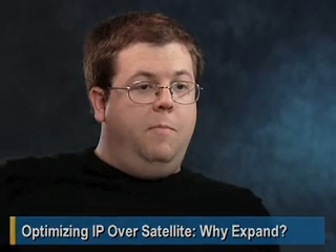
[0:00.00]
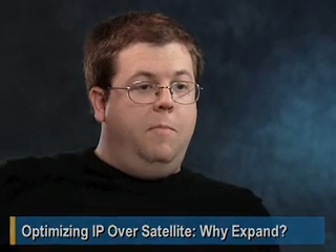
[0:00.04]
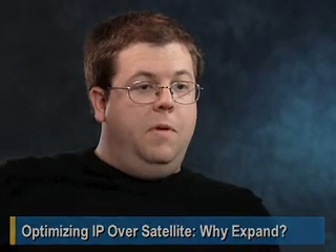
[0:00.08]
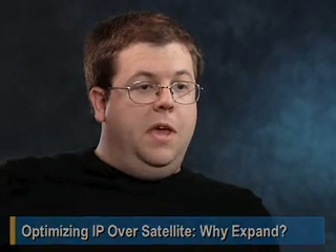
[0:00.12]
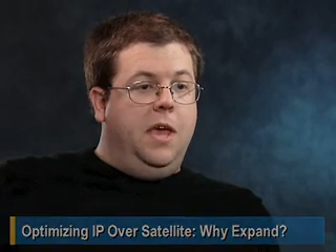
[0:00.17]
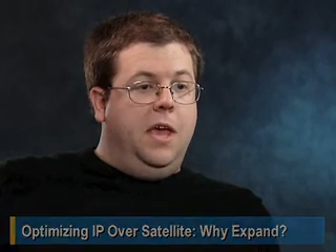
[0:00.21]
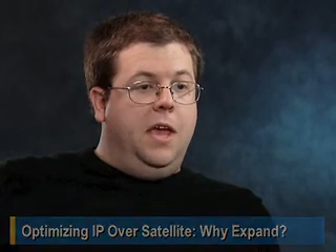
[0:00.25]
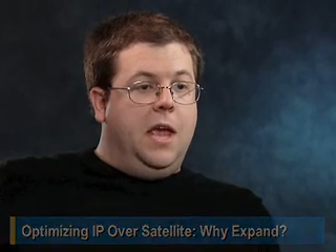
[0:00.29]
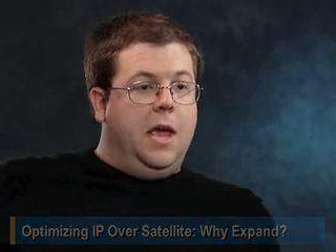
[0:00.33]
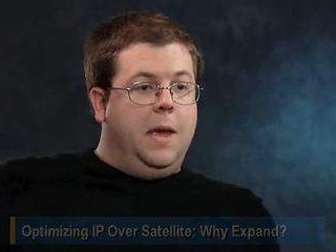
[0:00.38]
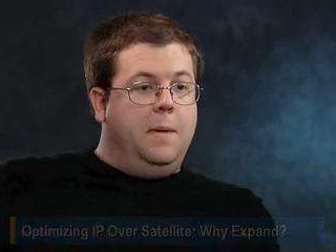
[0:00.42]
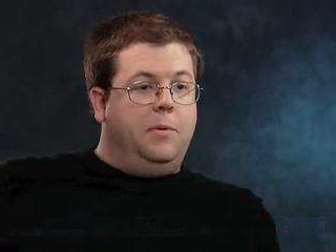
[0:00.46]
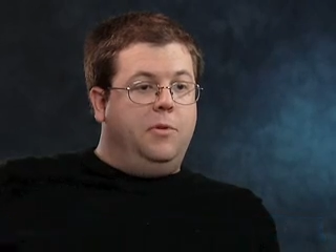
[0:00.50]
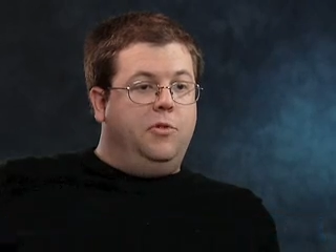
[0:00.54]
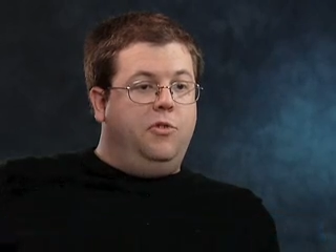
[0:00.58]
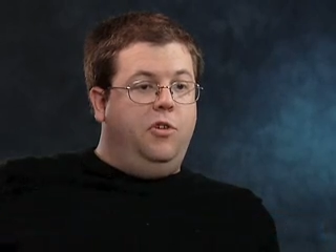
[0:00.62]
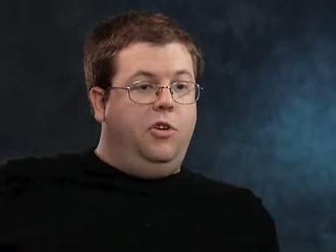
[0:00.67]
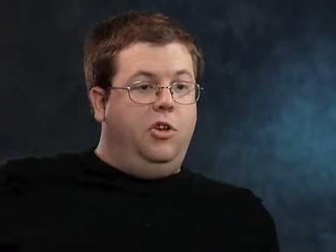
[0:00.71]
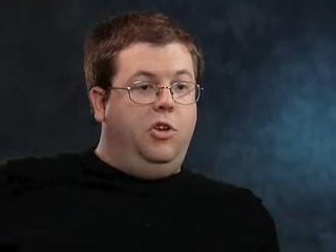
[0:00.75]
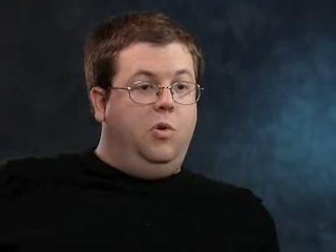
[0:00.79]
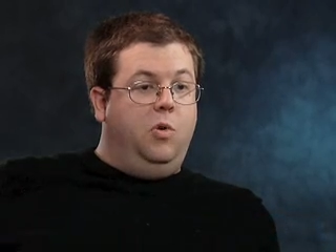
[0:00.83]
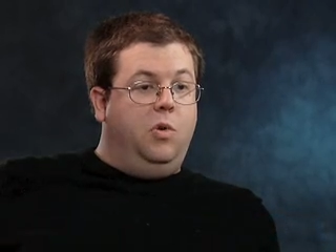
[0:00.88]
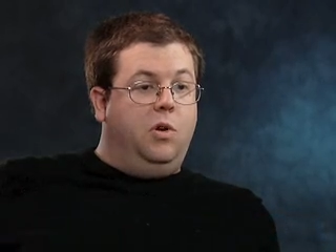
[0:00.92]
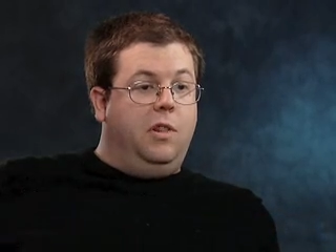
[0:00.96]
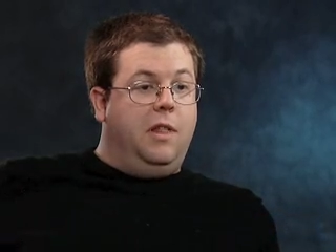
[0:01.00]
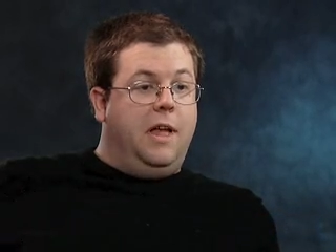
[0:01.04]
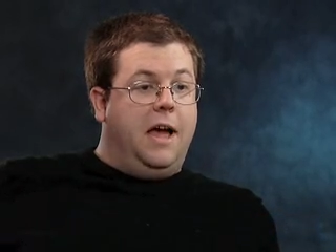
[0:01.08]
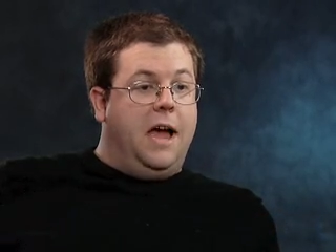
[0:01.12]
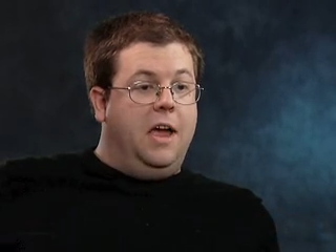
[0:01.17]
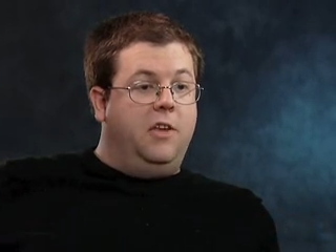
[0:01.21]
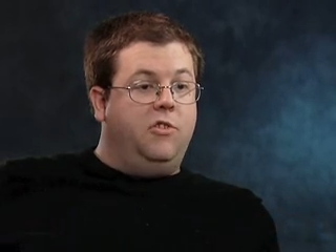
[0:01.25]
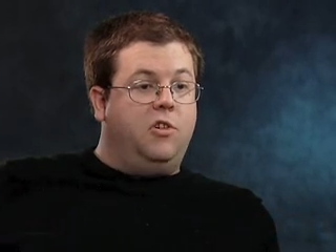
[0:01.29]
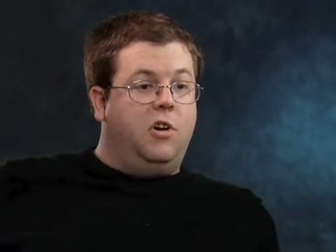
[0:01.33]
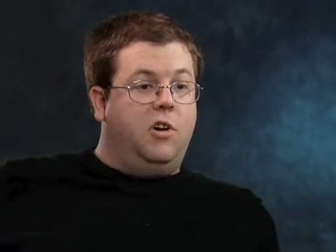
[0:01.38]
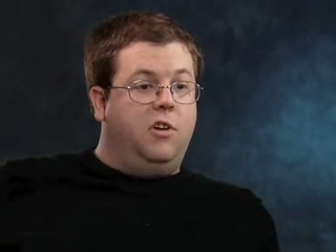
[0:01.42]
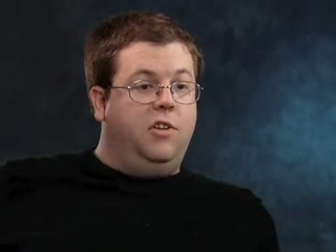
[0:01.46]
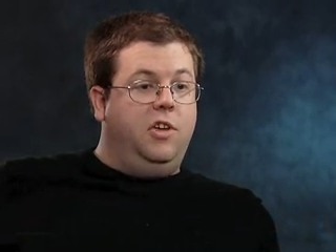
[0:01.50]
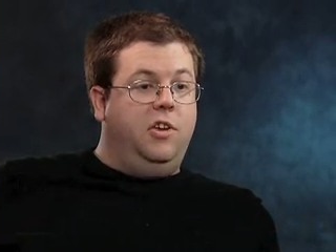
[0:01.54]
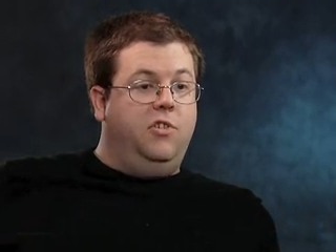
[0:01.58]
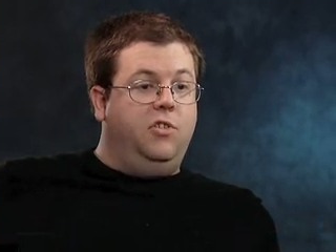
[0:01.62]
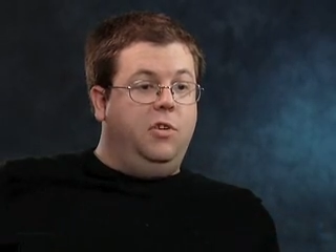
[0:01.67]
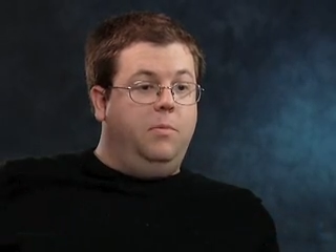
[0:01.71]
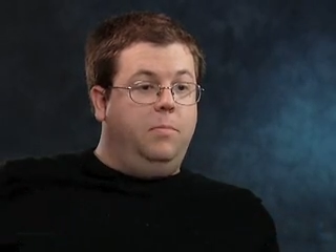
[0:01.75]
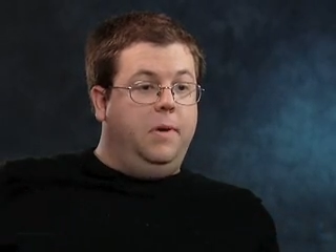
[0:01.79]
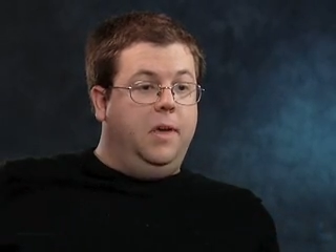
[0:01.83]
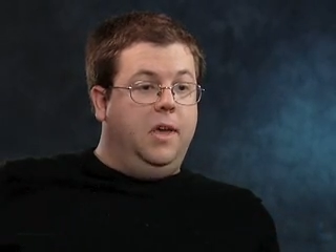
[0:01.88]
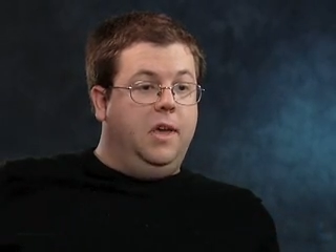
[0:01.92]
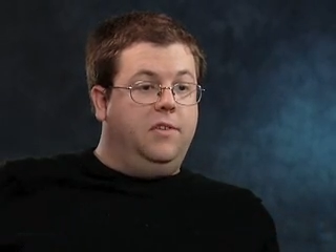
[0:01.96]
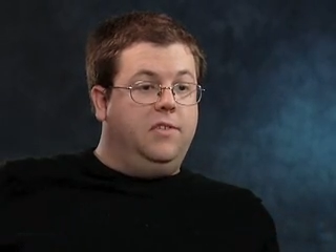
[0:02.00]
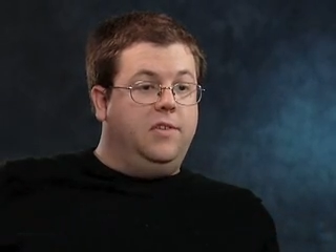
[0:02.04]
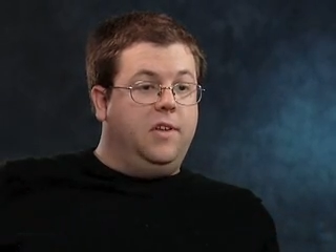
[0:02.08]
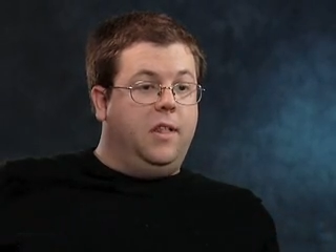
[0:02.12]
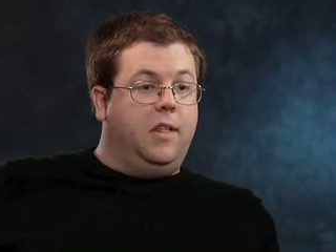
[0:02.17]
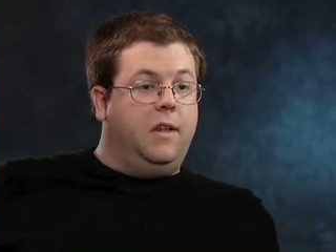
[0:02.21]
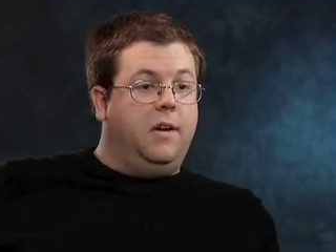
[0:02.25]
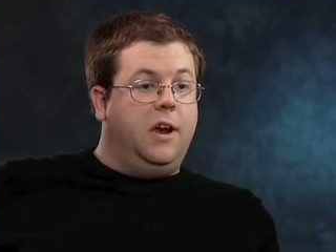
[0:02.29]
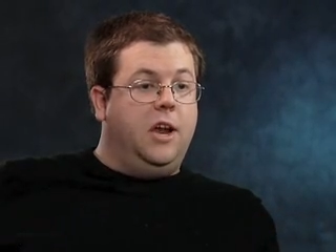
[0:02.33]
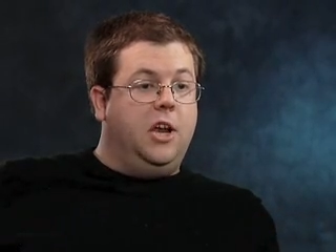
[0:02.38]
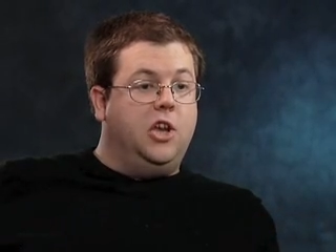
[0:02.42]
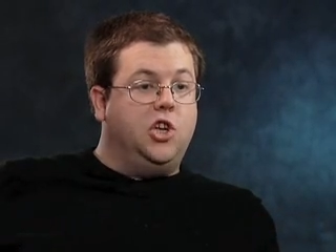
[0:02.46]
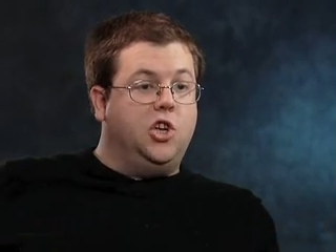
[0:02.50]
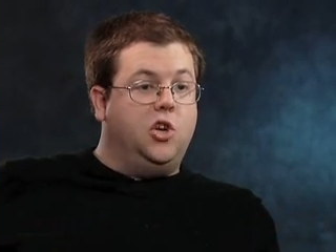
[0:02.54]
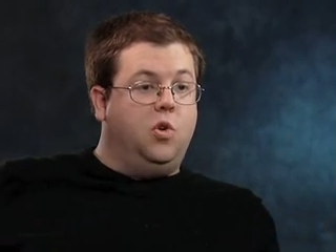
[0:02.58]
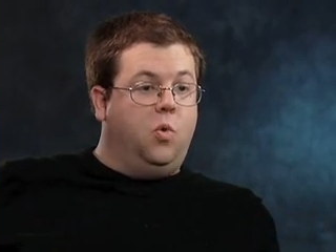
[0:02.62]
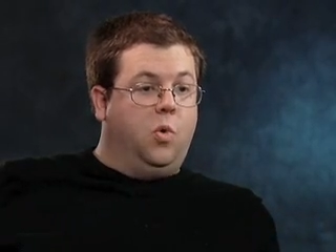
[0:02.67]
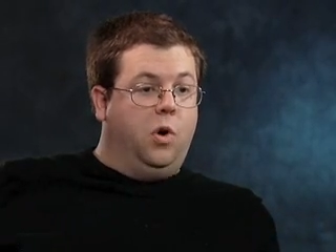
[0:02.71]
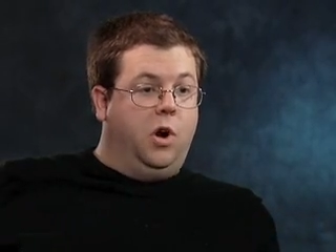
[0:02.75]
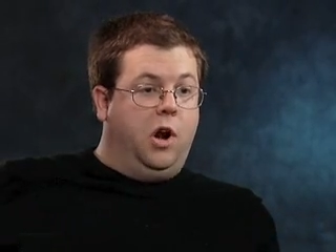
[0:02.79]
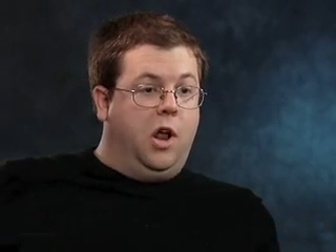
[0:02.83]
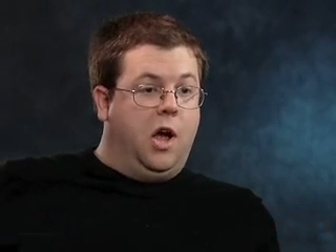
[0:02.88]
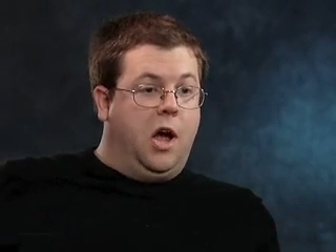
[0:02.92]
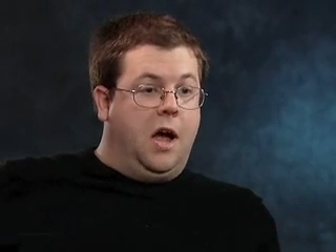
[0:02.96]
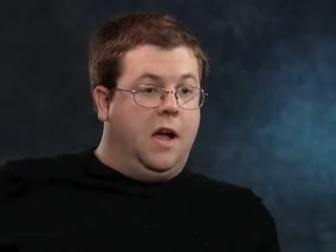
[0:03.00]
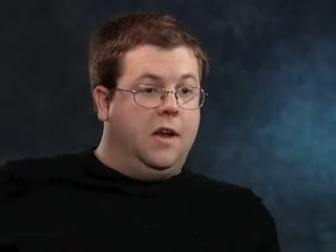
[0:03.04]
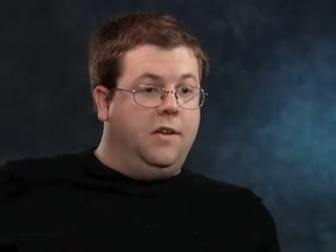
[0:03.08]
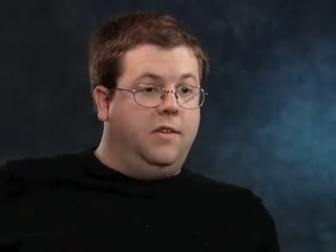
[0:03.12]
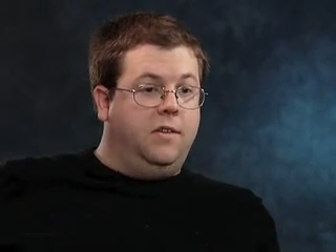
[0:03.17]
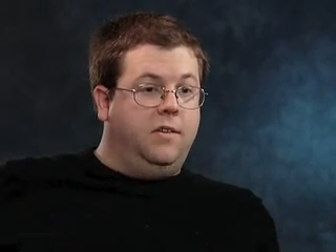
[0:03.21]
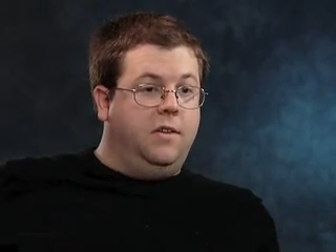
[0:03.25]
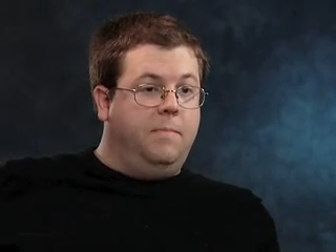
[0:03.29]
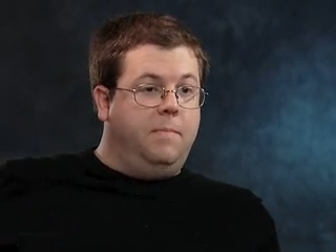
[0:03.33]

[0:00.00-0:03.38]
being able to utilize our TCP acceleration or not,